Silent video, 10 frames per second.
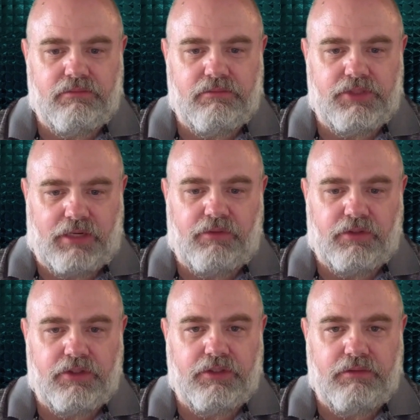
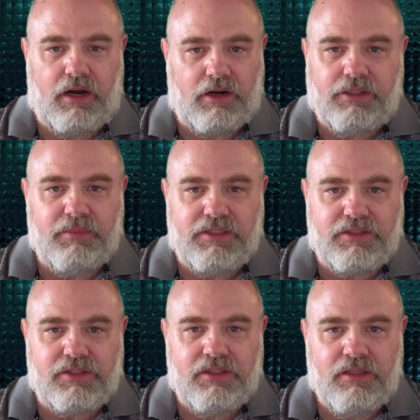several good
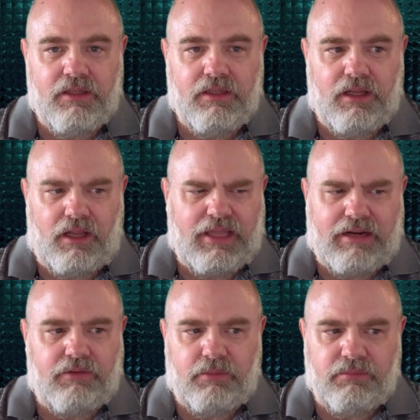arguments. A
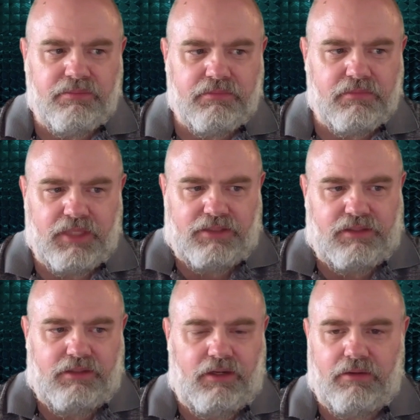lot of them, things
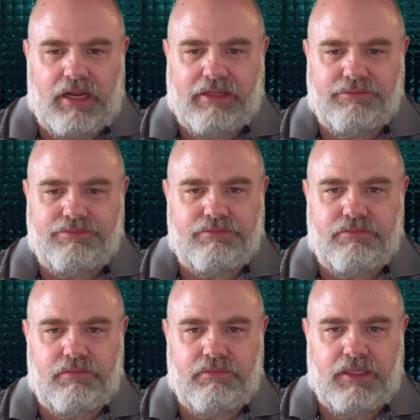that, I've
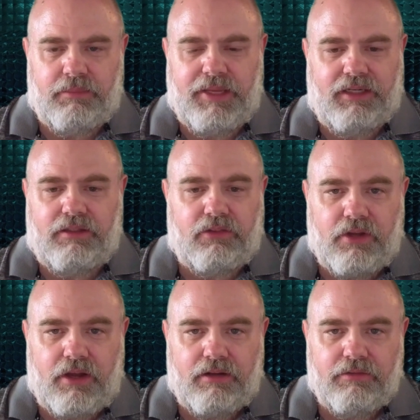independently
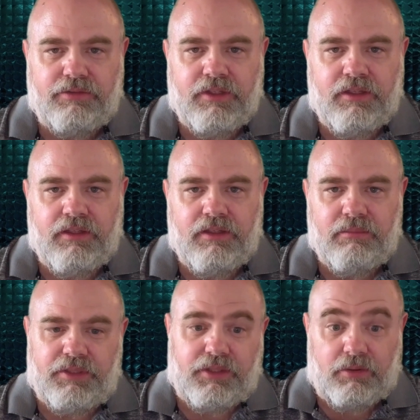thought of,
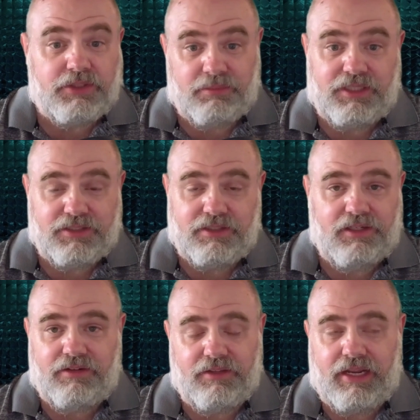but there were some things in
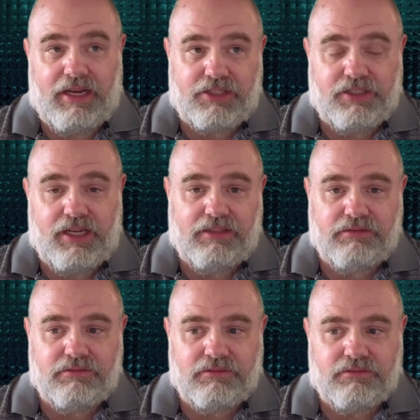here that I actually
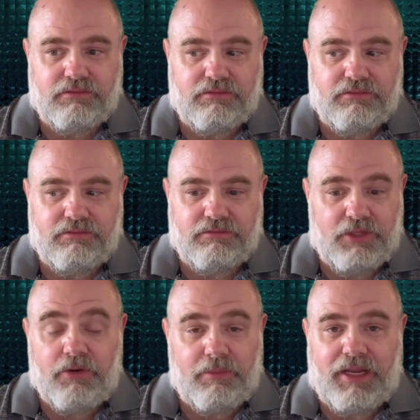hadn't
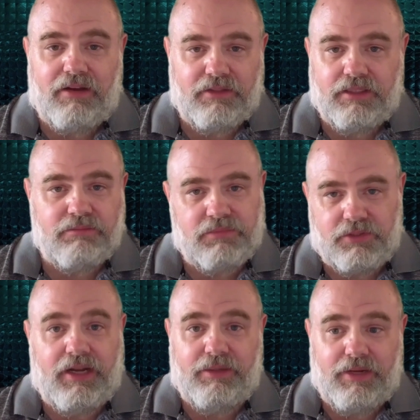known about. And
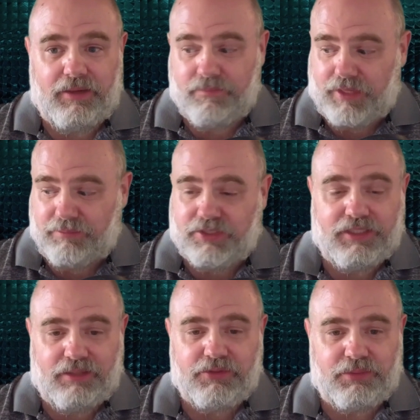so anyway, I'm just
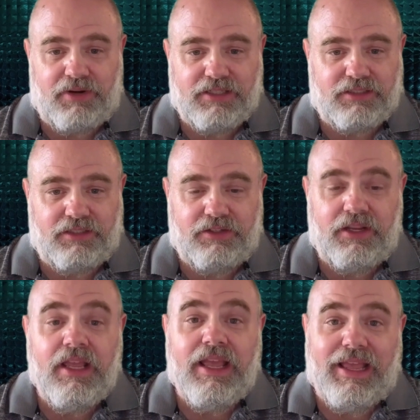saying it was surprisingly
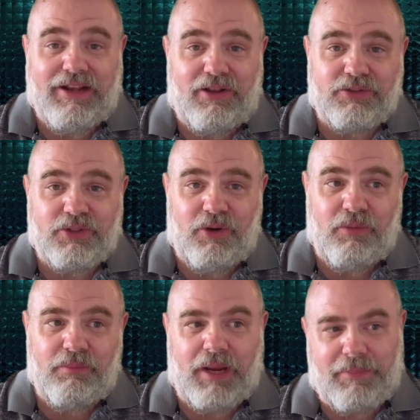good. And
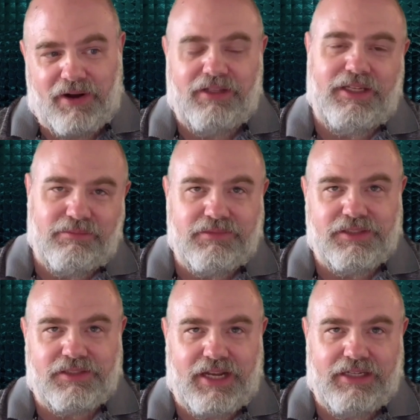also, I partly
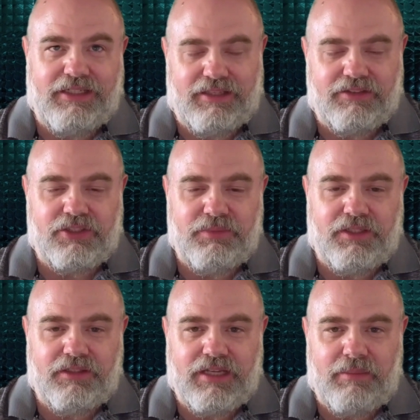decided, this should be
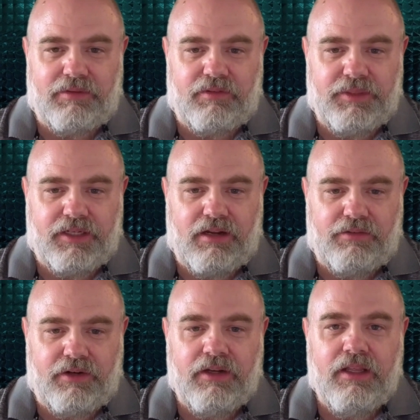a good topic for me to
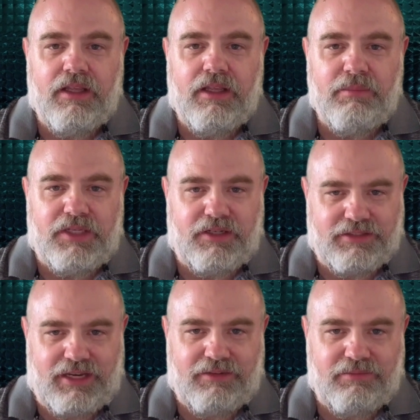cover
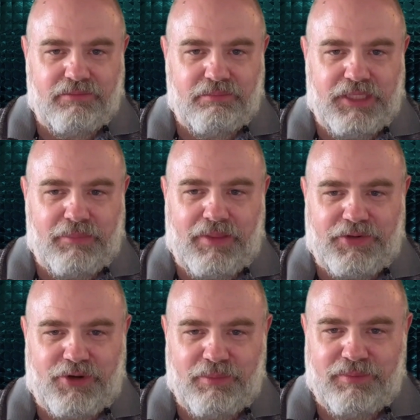because I beat up on
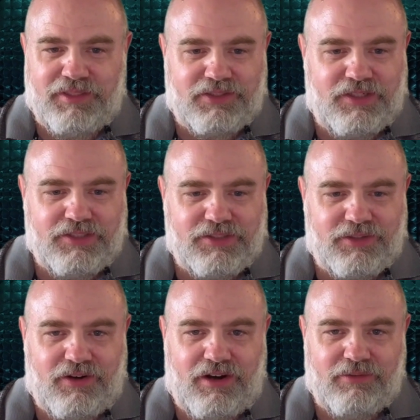the Trump administration
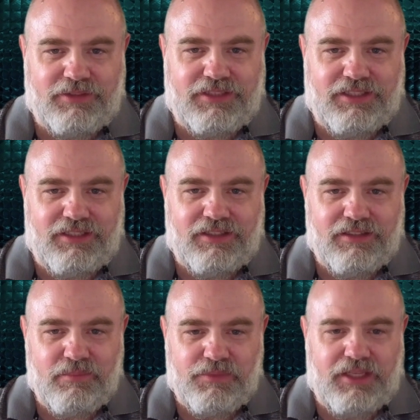so hard with the
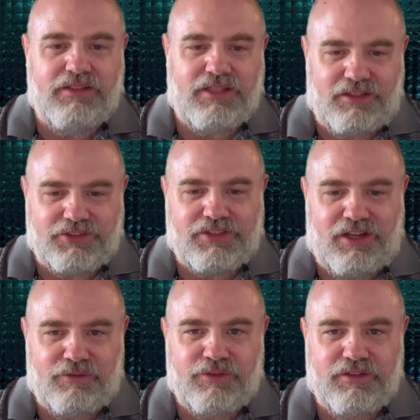intel
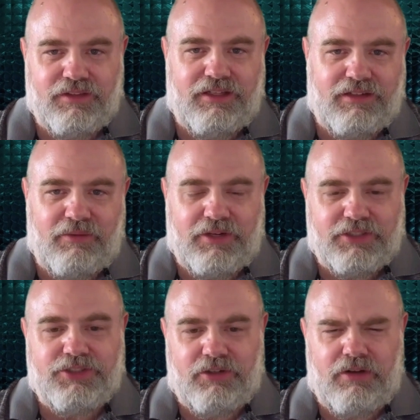stuff that I want
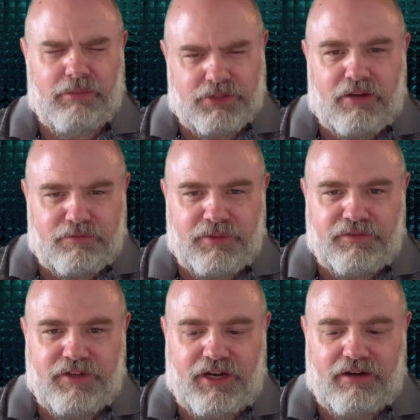to show I'm tough but
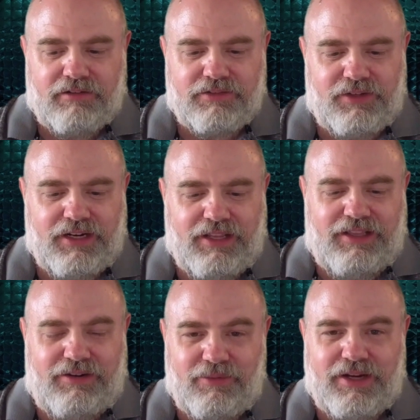fair. Right?
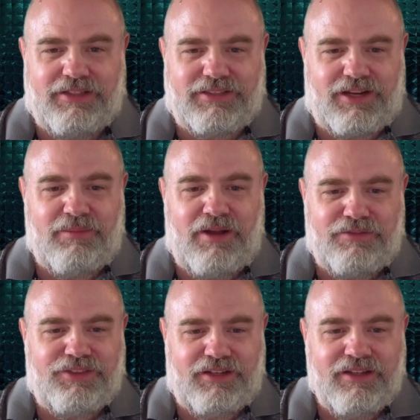I don't want it to come
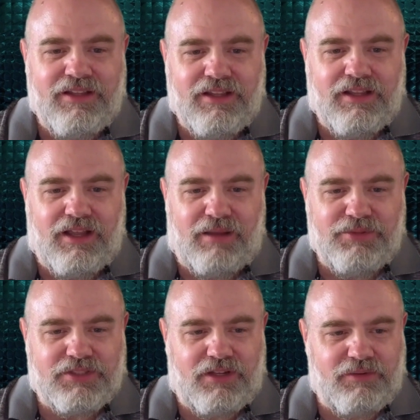off that I'm
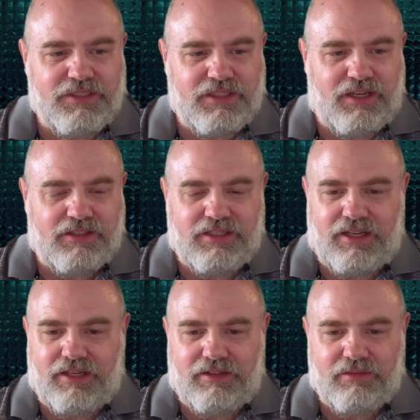just always
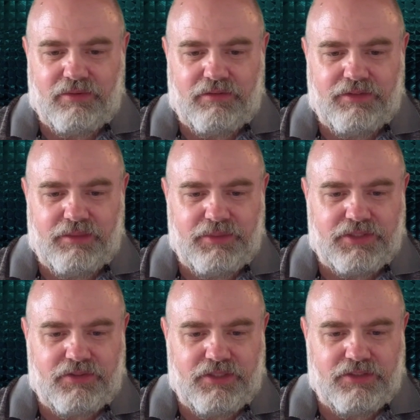anti whatever the
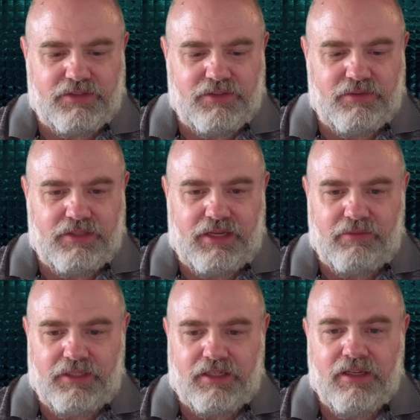administration is doing
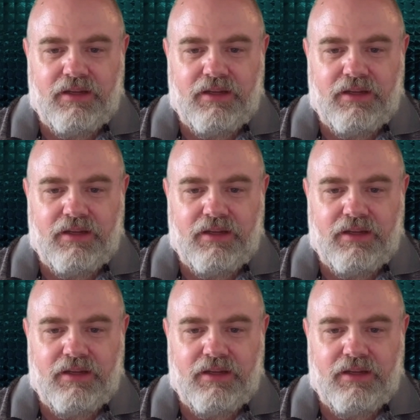that week.